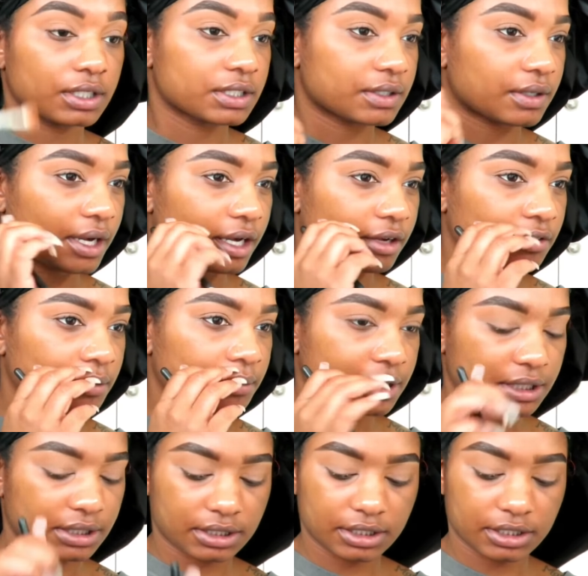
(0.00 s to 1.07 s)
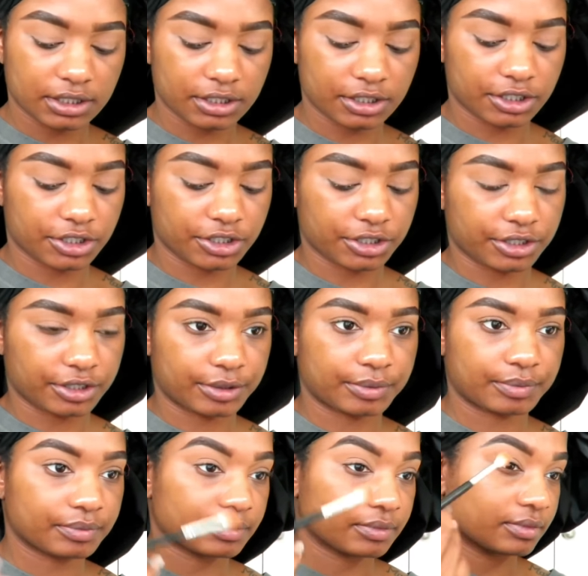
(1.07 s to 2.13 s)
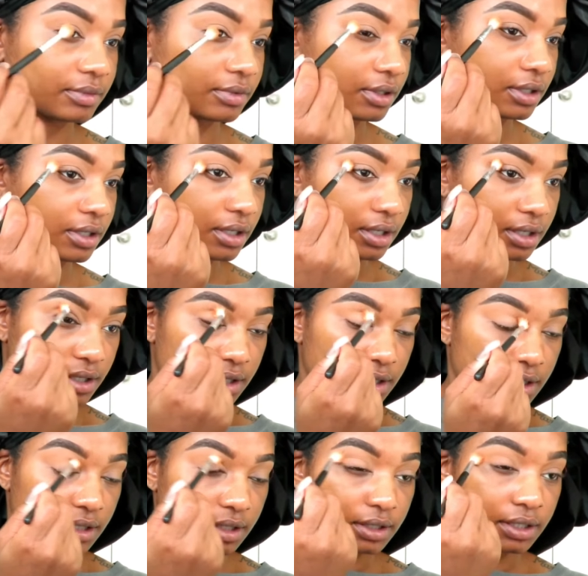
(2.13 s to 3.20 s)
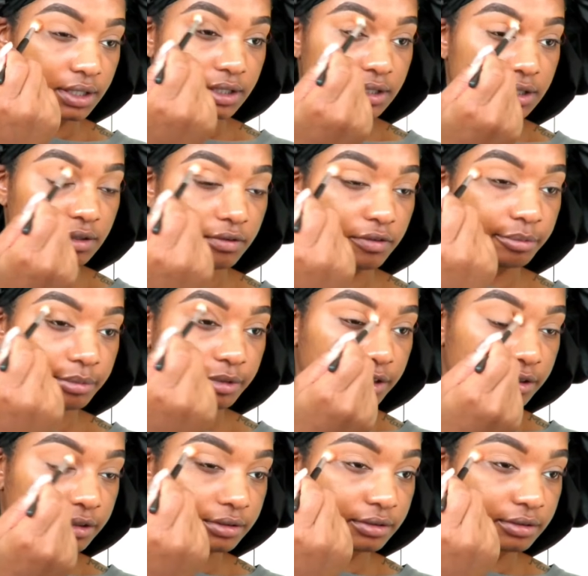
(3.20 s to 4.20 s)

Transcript: So I have on my sister's shirt. That's in here.